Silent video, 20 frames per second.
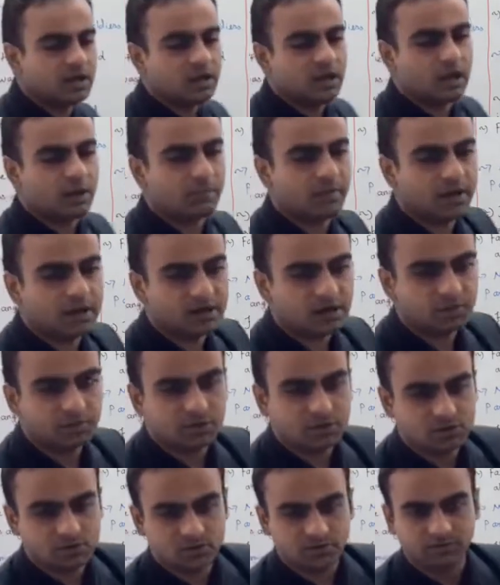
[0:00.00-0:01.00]

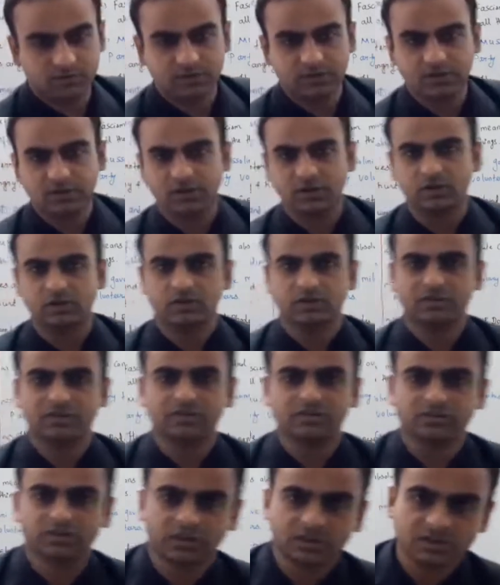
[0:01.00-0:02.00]
amalgamation of other
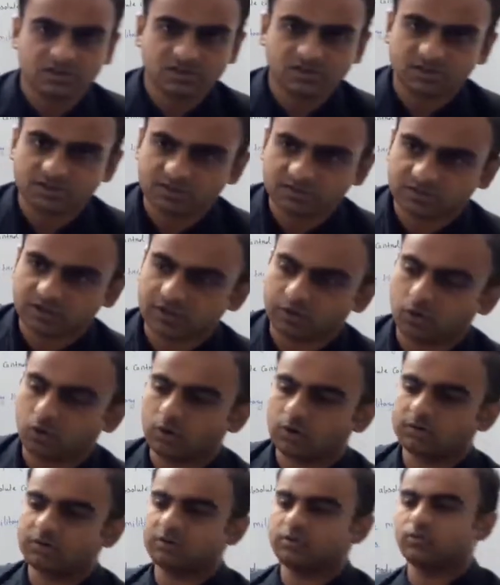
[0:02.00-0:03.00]
countries, nations and
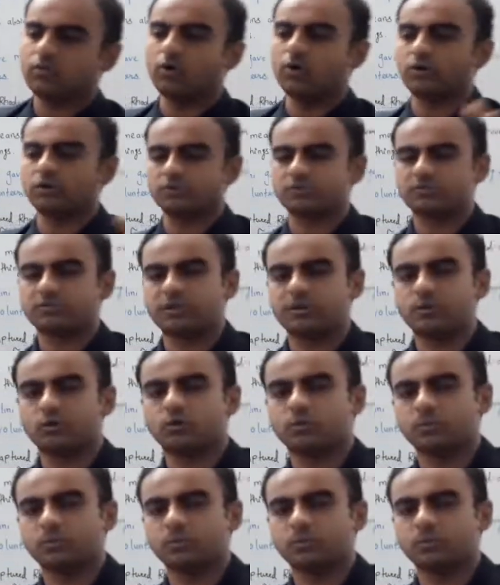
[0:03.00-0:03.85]
all the wars that took